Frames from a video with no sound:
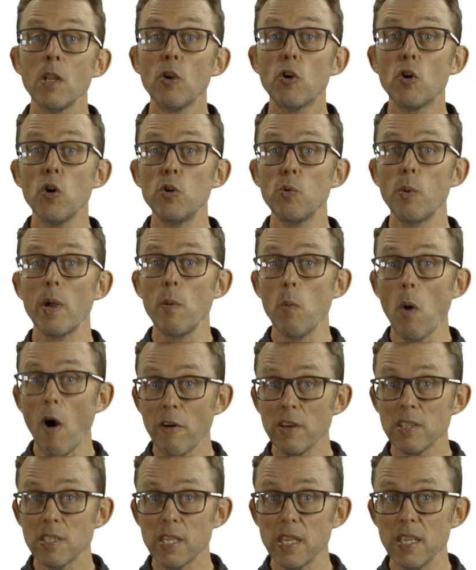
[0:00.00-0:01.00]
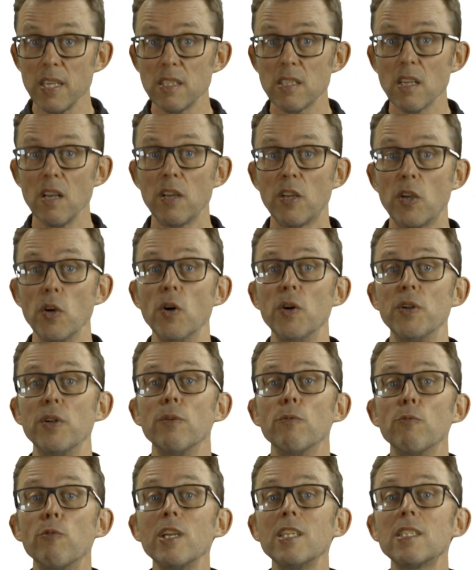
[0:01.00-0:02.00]
Goodwee warranties are good,
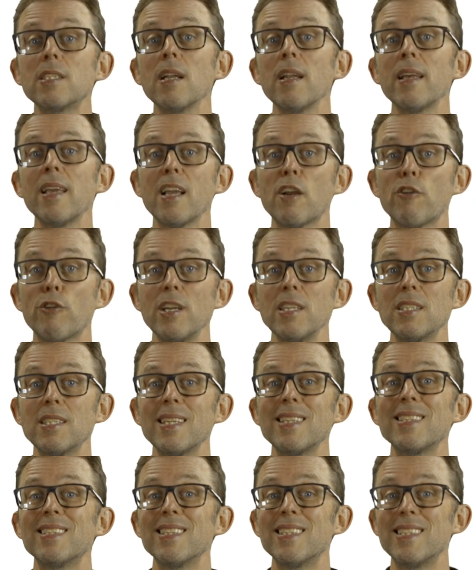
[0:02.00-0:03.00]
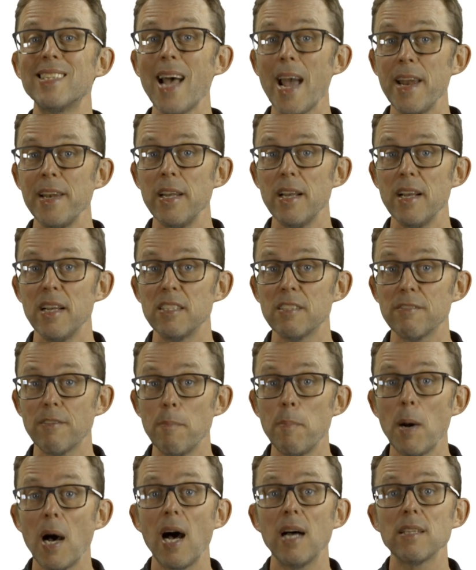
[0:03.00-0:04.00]
recently increasing to 10 years for
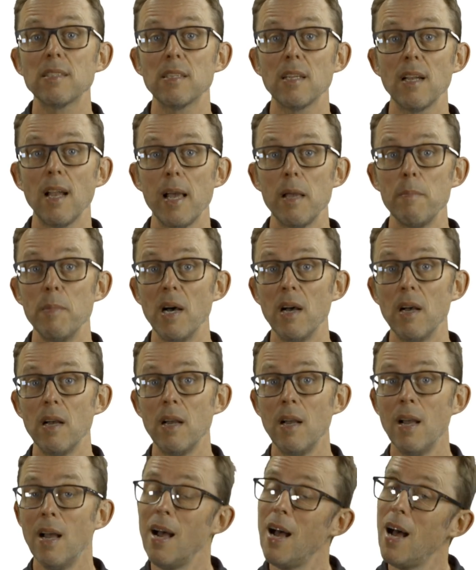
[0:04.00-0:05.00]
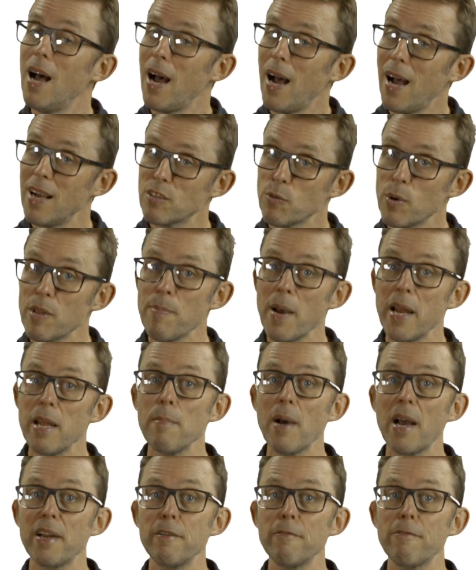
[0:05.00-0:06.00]
parts and labor. As with many
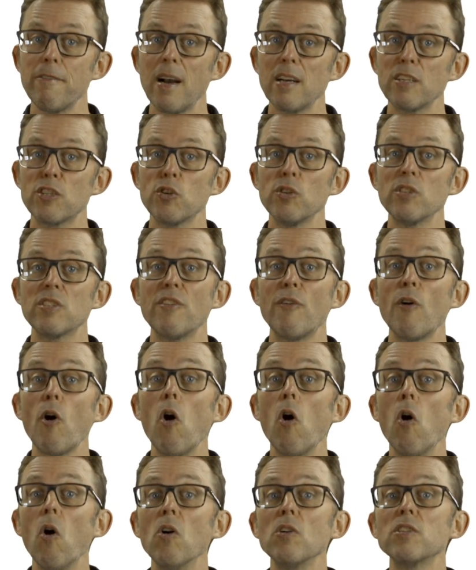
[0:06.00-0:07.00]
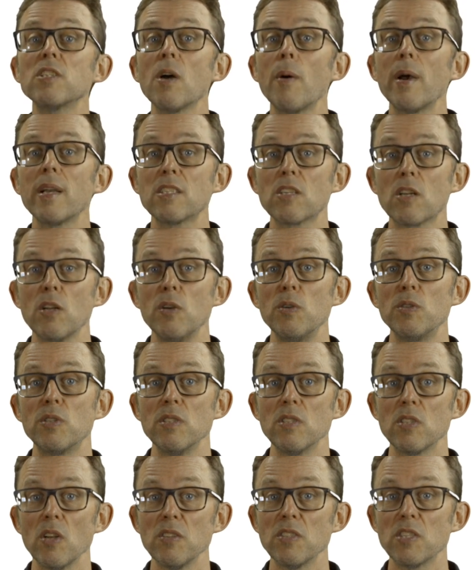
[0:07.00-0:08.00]
manufacturers, there are also
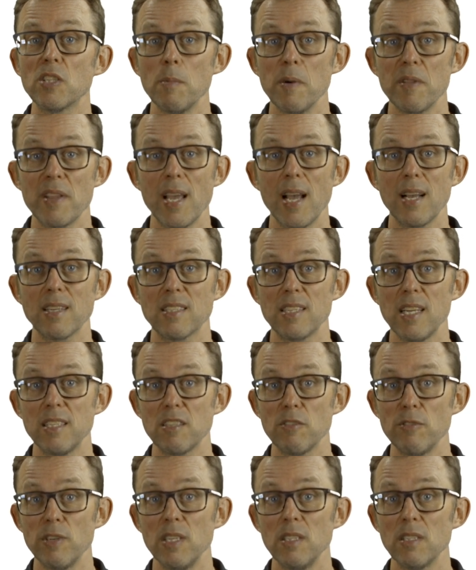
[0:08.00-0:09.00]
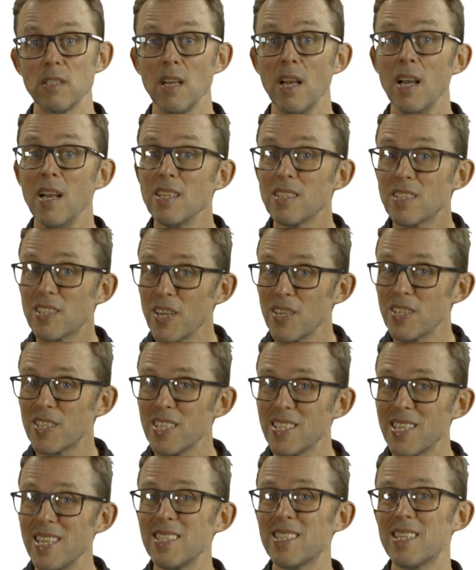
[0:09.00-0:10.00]
exclusions on some of the accessories, such
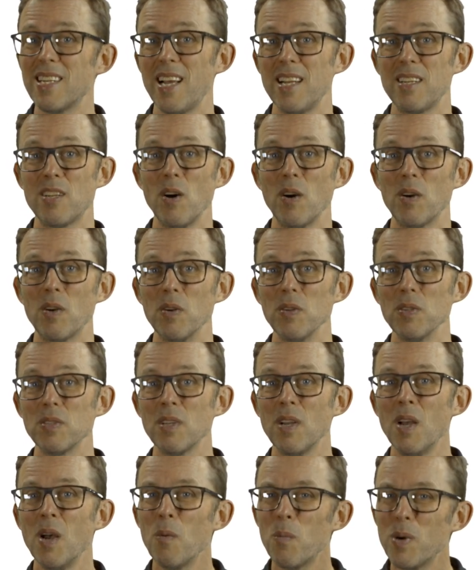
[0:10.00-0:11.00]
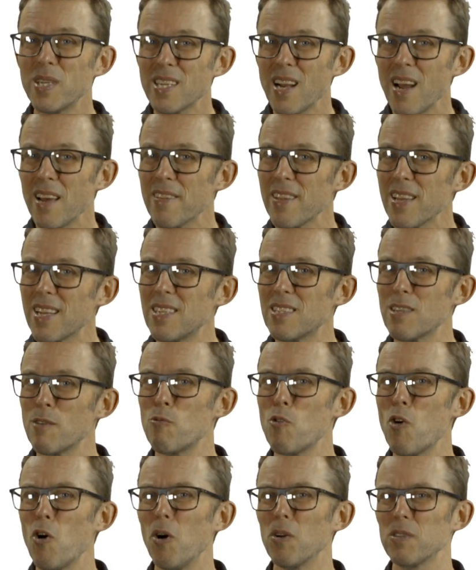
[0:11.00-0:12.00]
as internet dongles, which I think is a
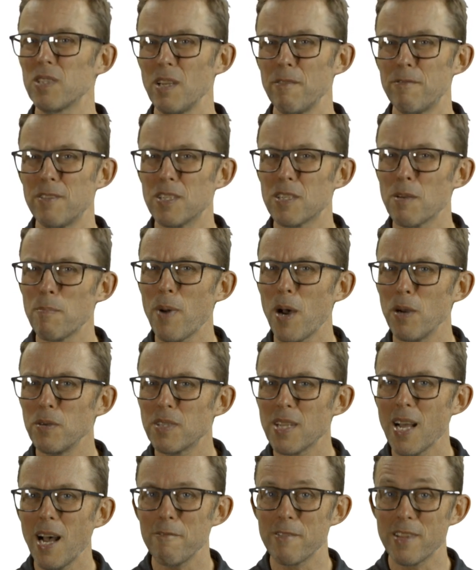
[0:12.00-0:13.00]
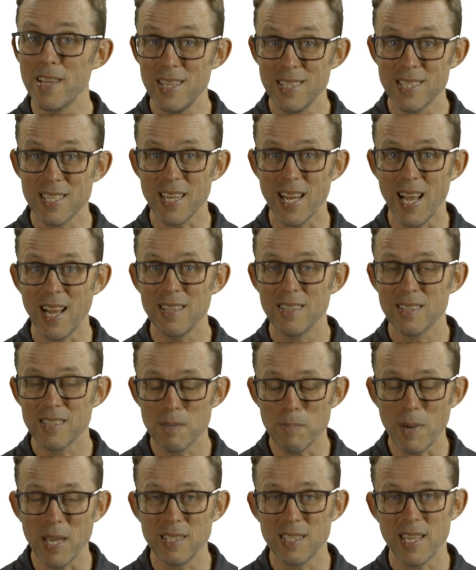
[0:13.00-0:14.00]
rort if you're supposed to have the internet
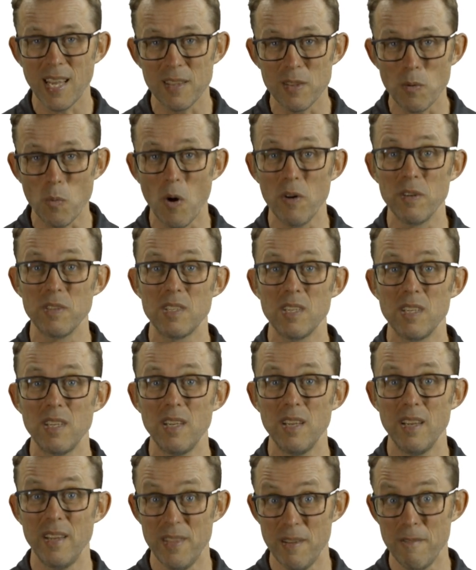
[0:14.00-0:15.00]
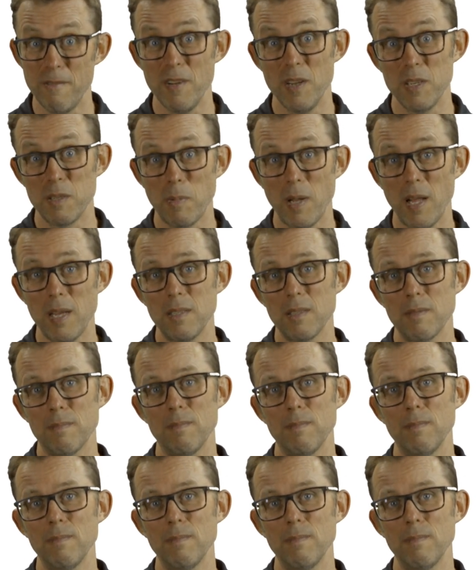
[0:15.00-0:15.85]
to maintain the warranty in the first place.